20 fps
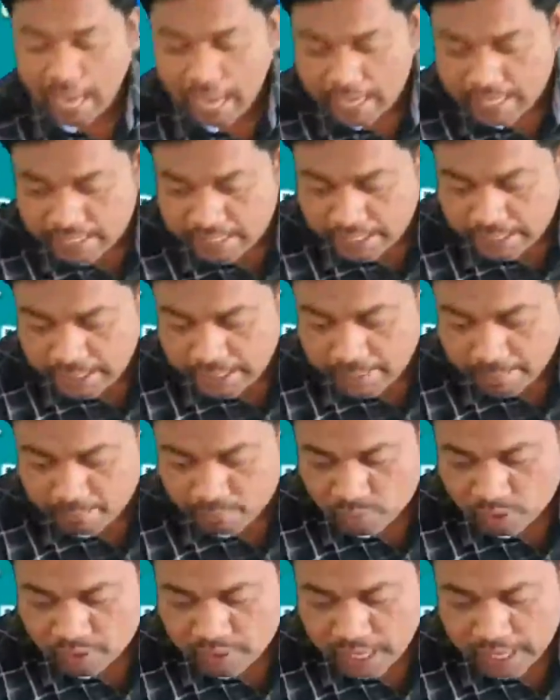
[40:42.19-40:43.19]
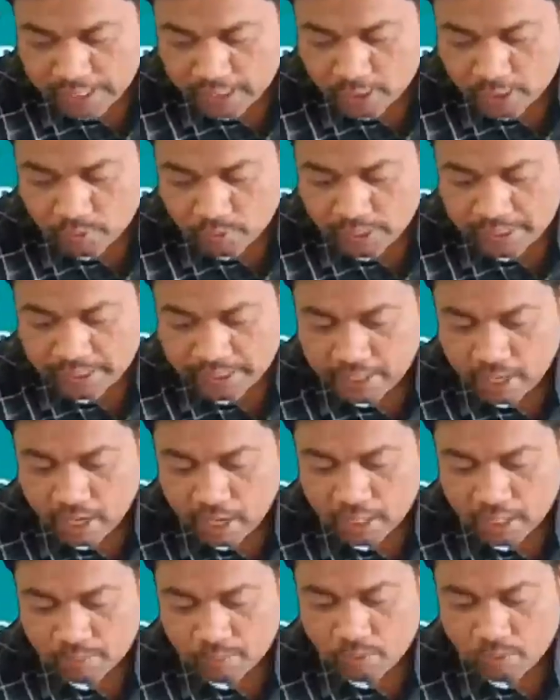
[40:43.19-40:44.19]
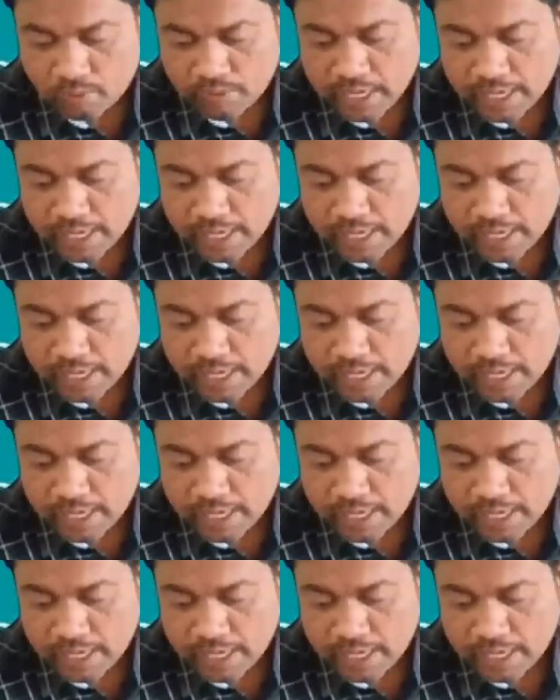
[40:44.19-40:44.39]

anti-diuretic hormone.